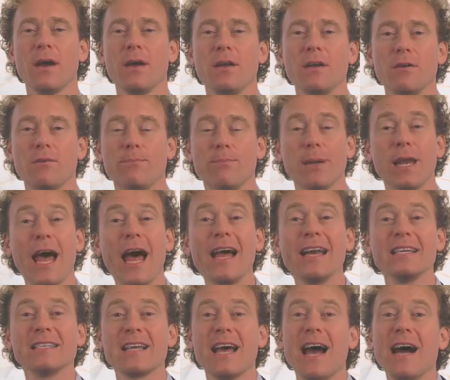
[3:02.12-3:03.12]
your
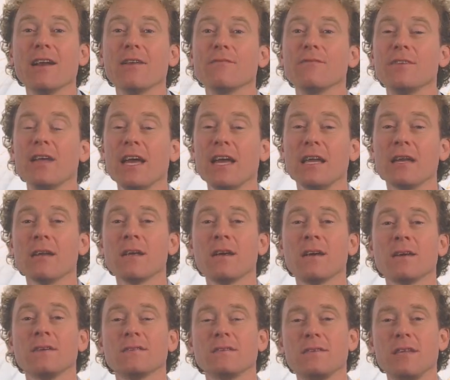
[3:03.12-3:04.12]
plan is out of date
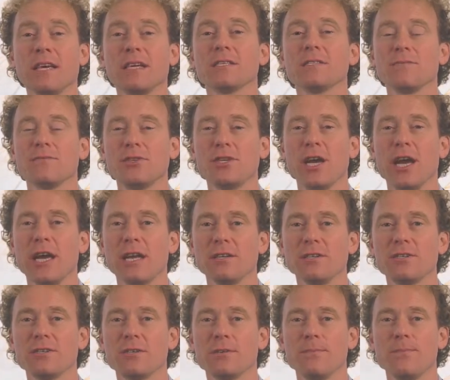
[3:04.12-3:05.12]
because things have
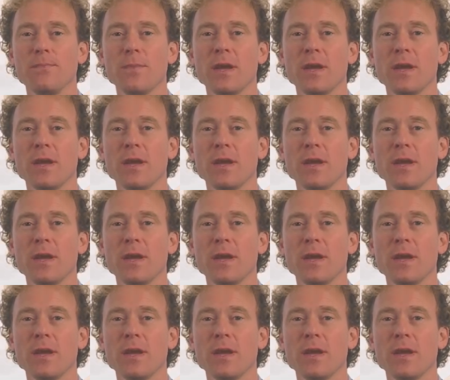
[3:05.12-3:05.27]
changed.